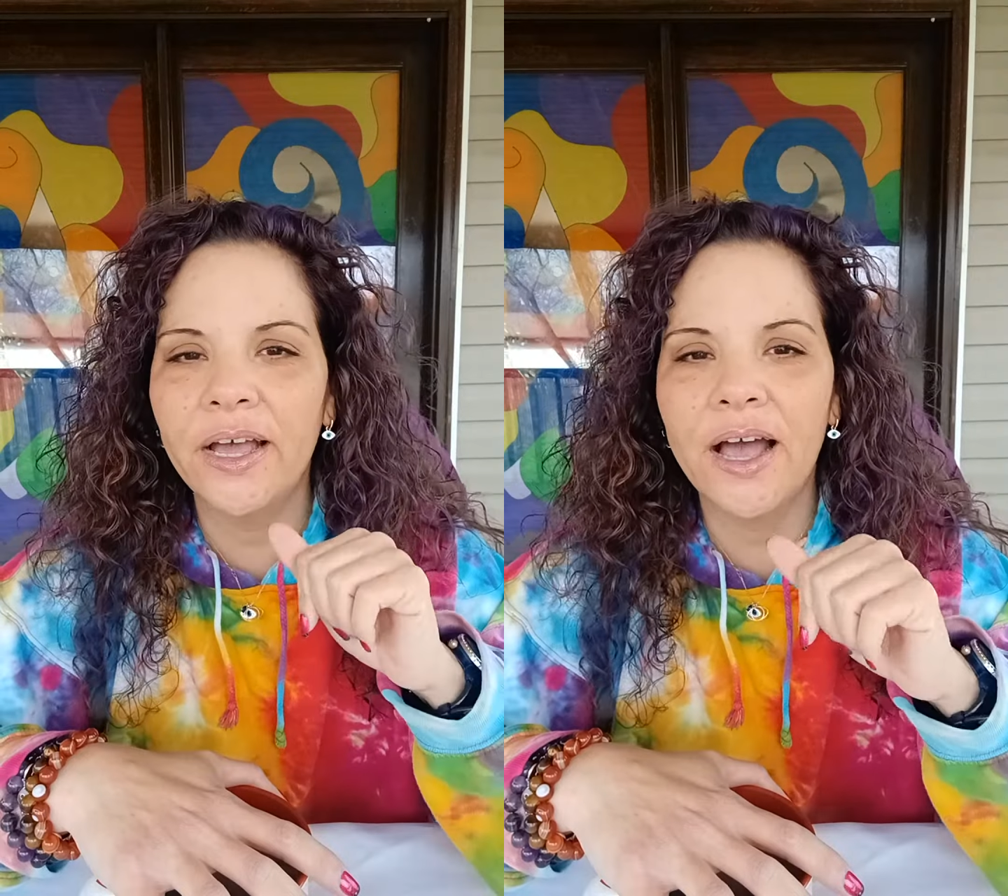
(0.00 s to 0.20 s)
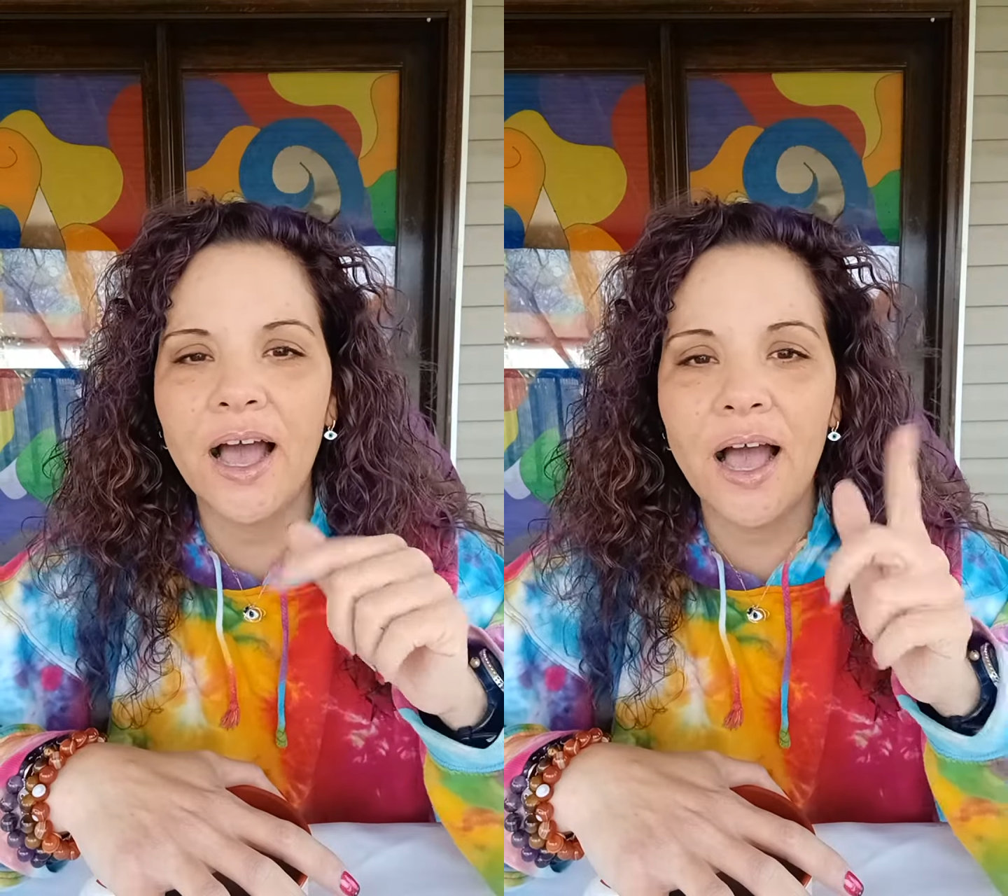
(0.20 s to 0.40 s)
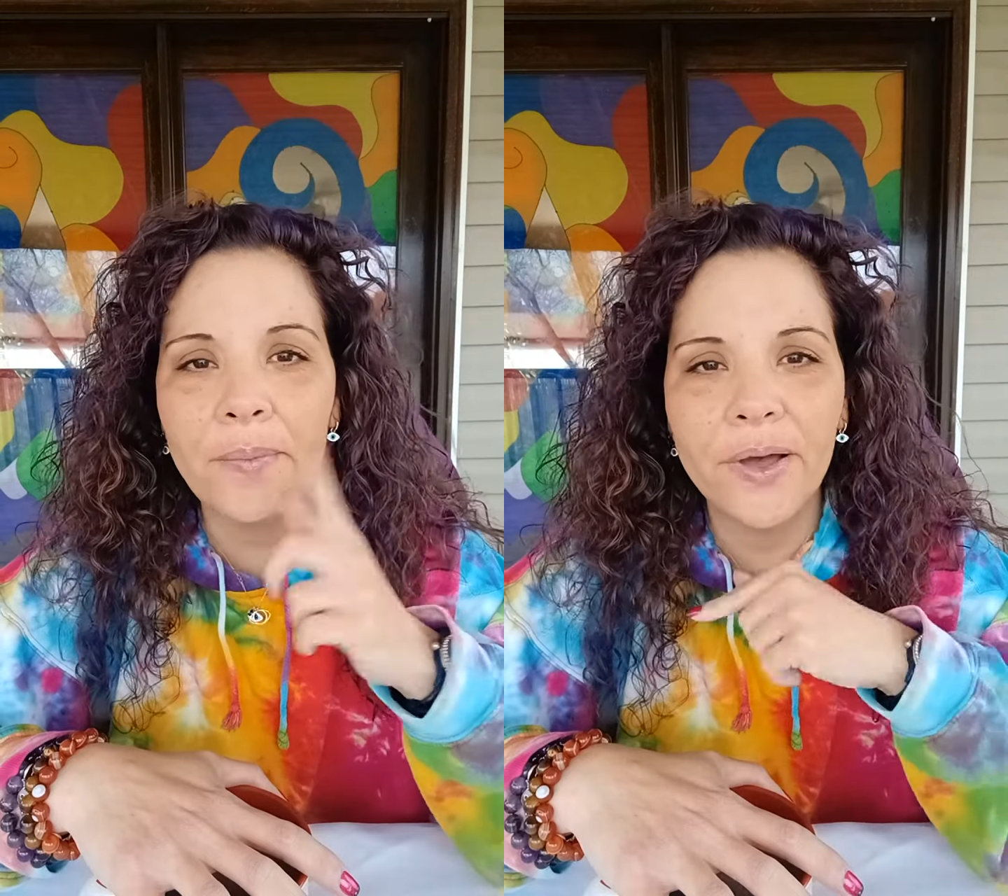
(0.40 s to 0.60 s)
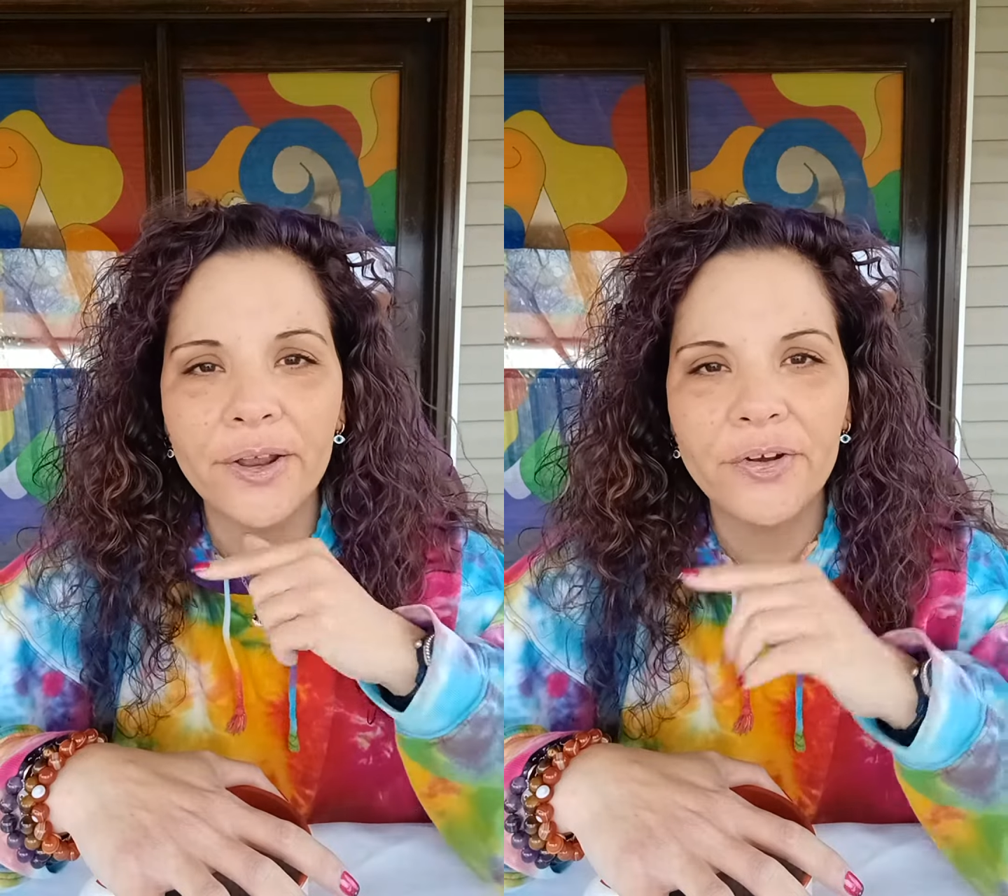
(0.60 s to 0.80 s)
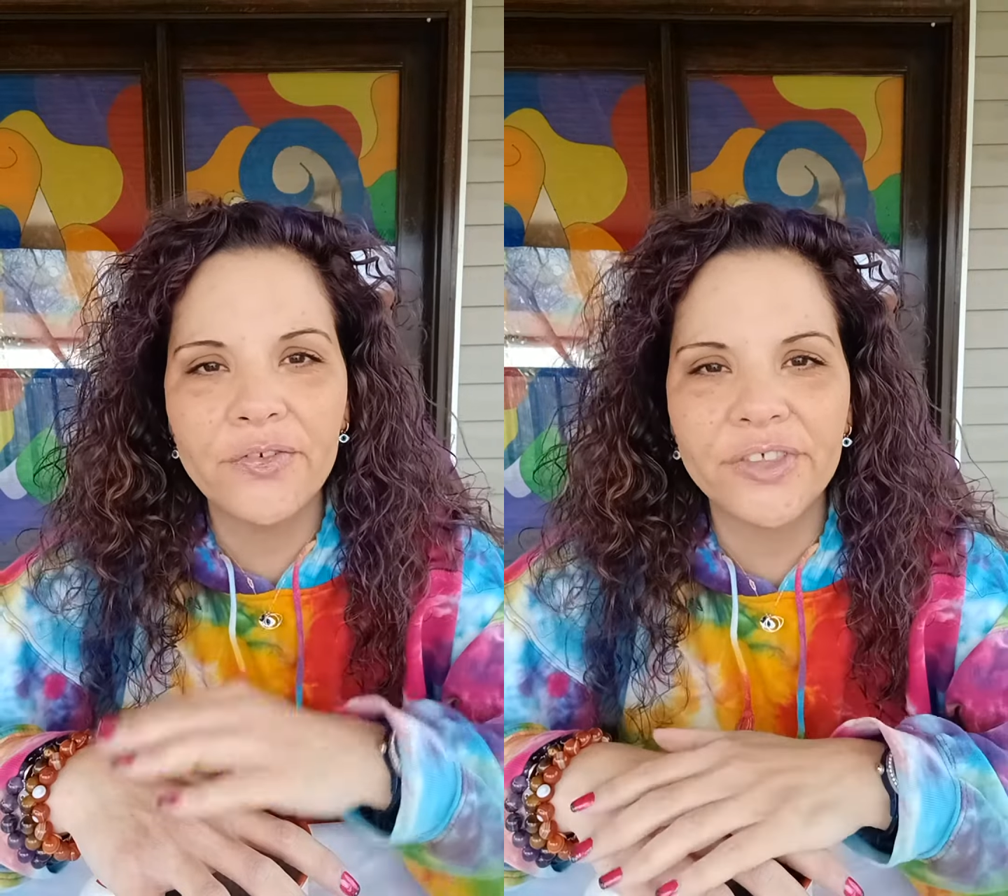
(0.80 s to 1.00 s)
hop
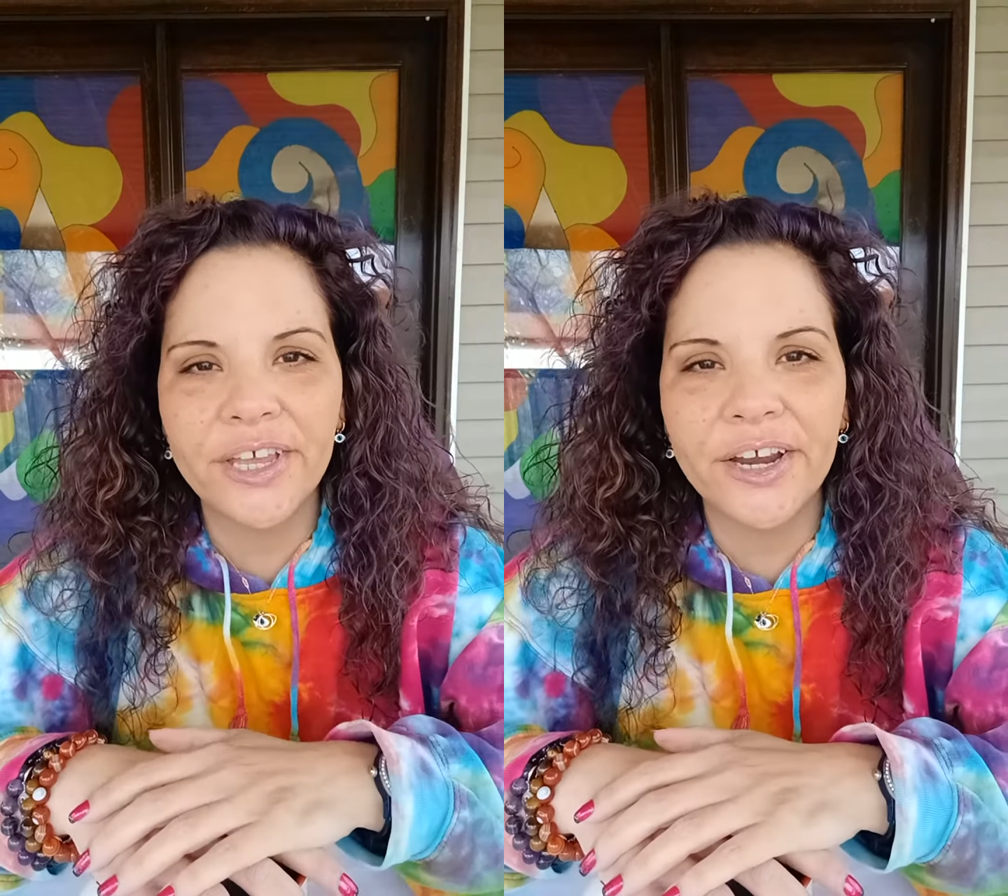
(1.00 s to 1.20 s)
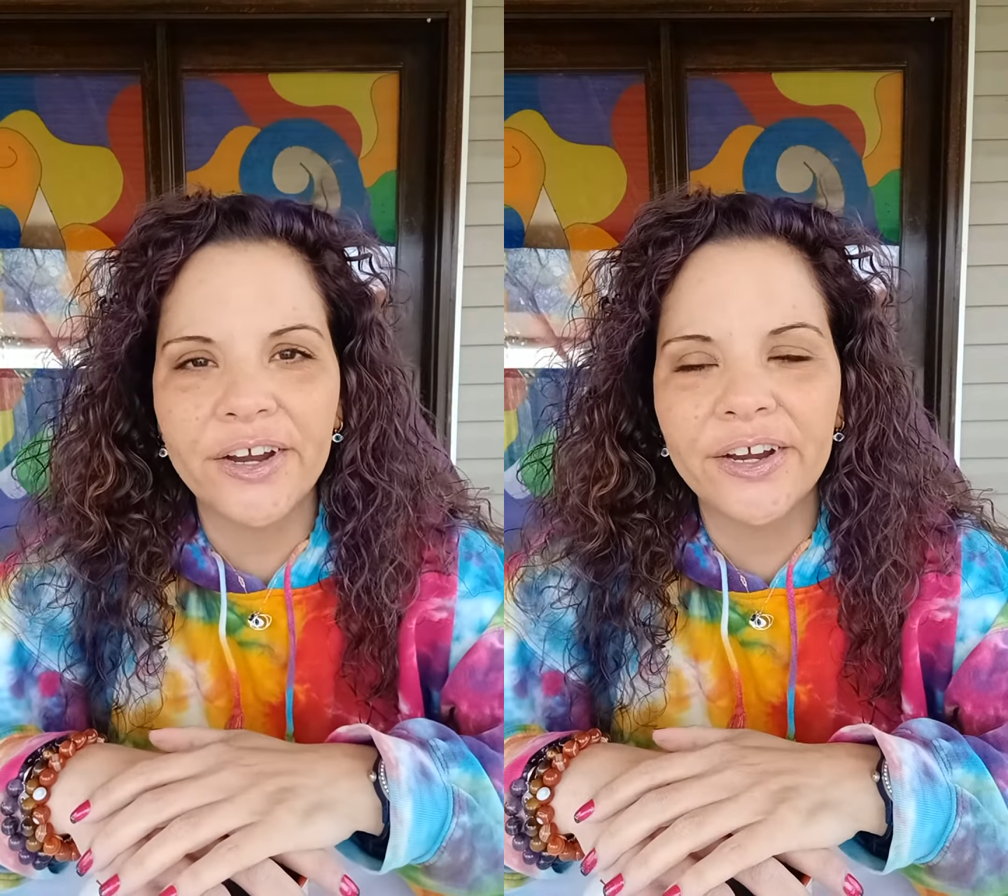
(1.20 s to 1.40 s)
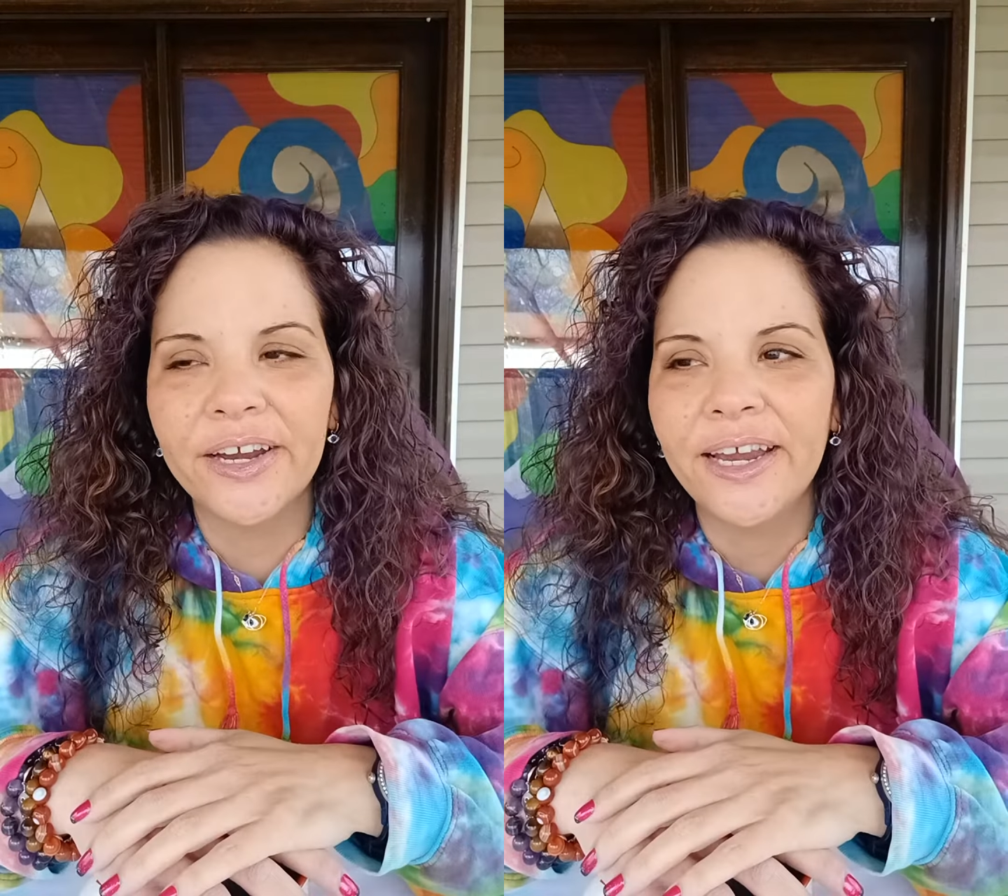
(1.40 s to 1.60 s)
on over there